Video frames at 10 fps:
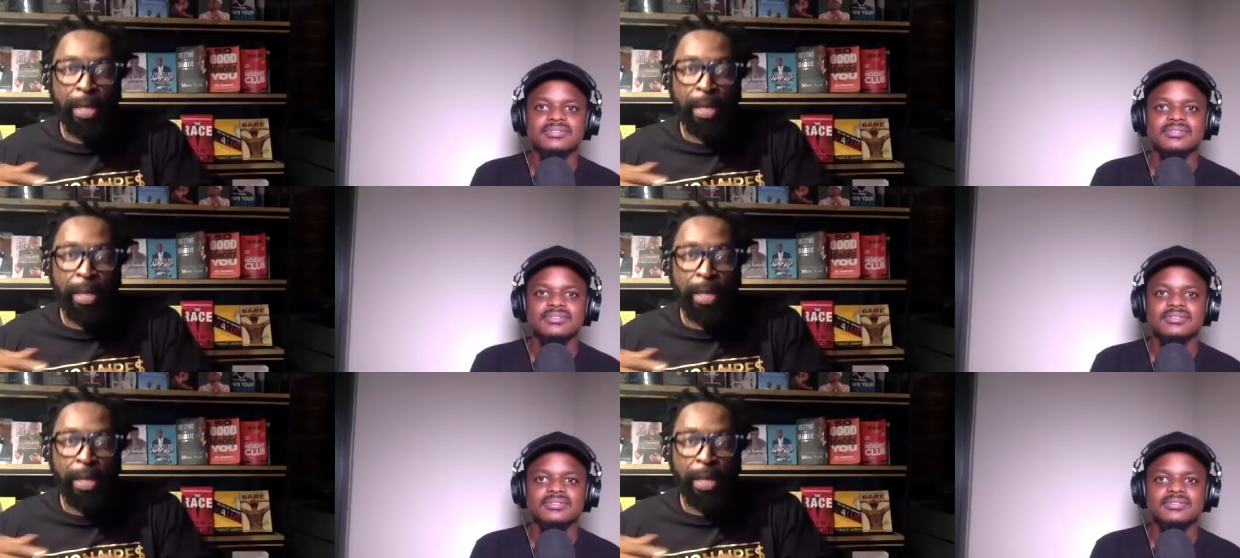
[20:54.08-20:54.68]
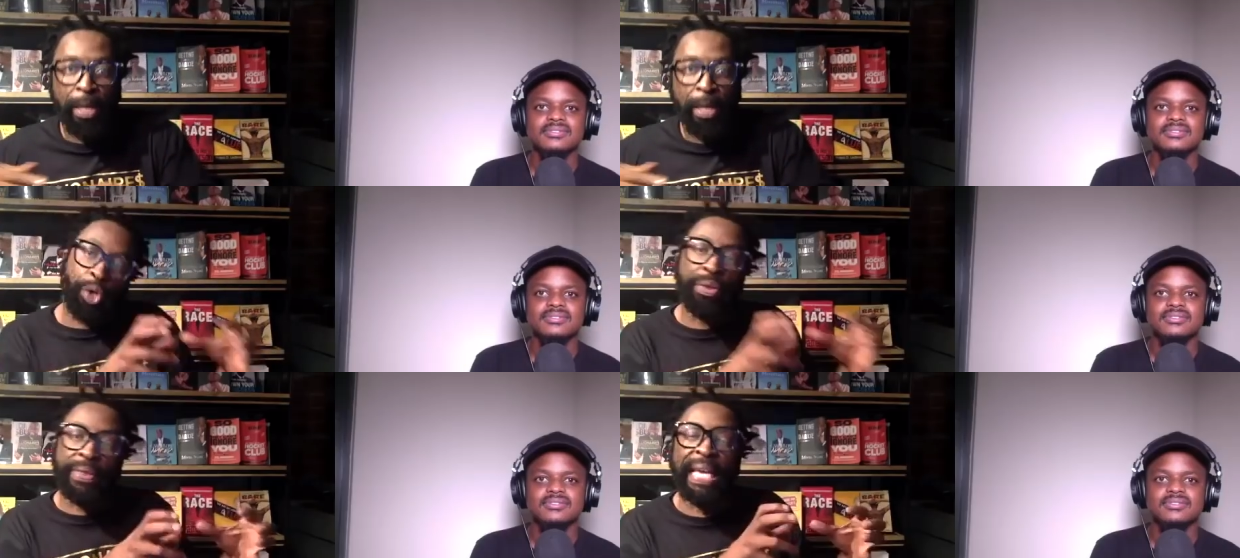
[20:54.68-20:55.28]
Speaker 1: and take the
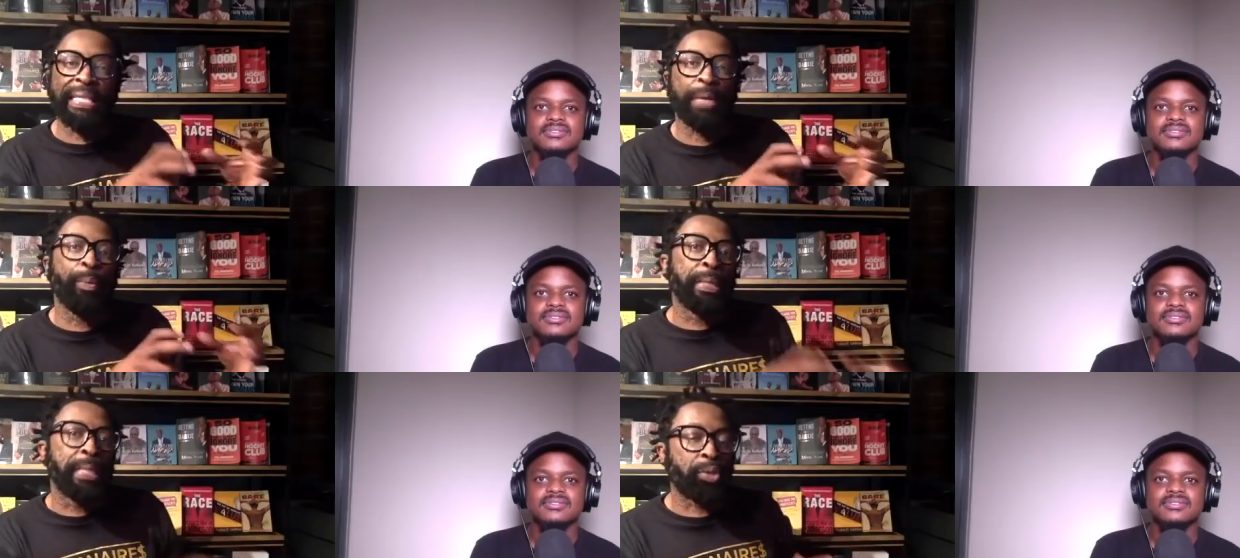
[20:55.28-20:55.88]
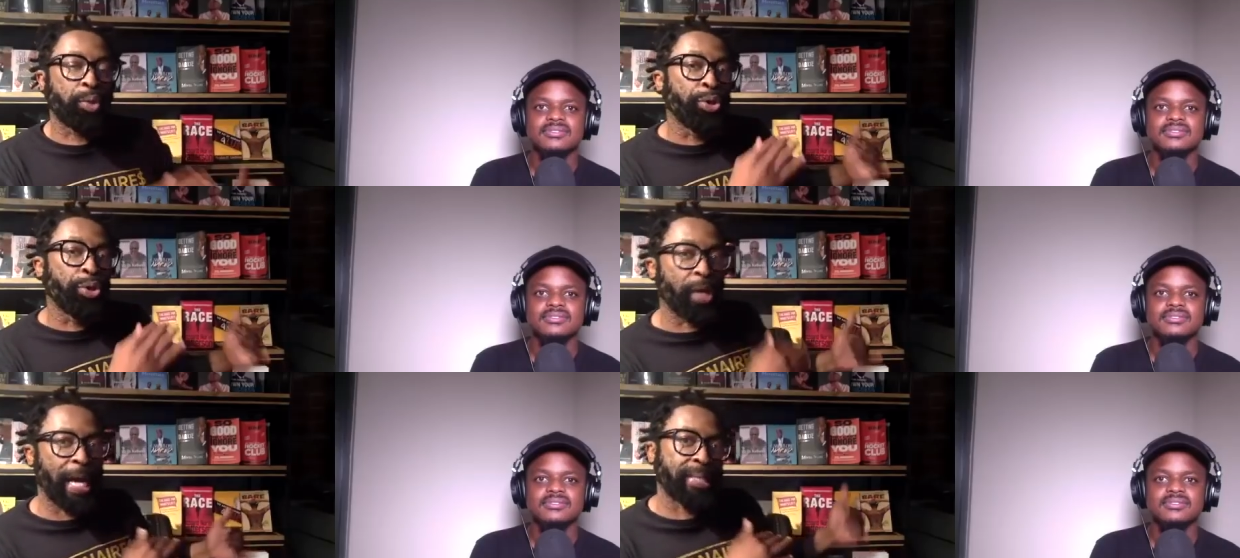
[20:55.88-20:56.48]
good things that we did so you
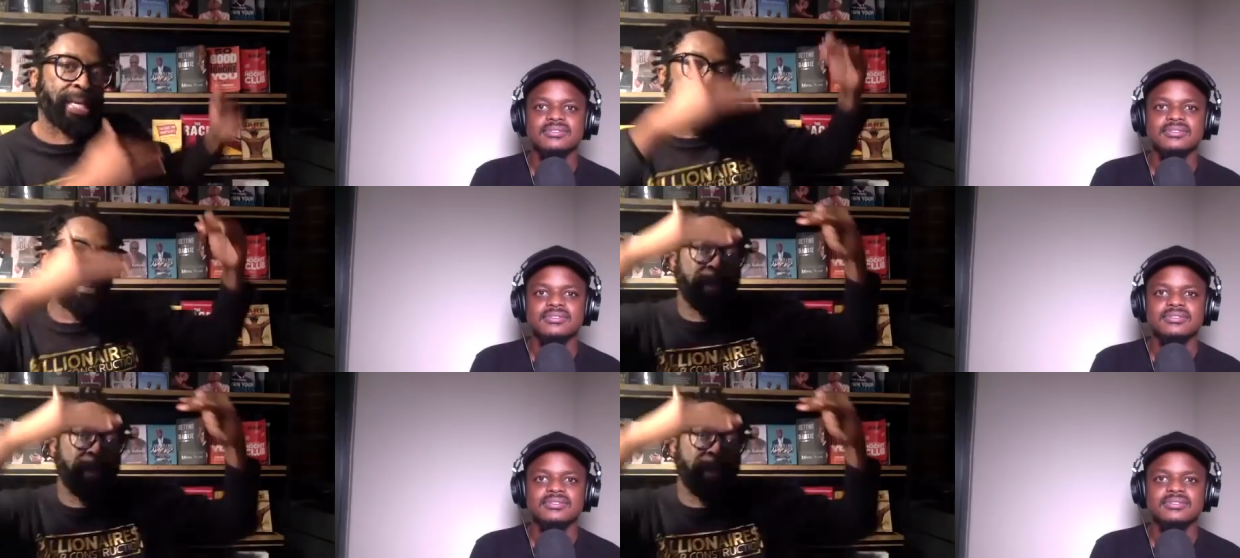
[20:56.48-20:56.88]
guys can be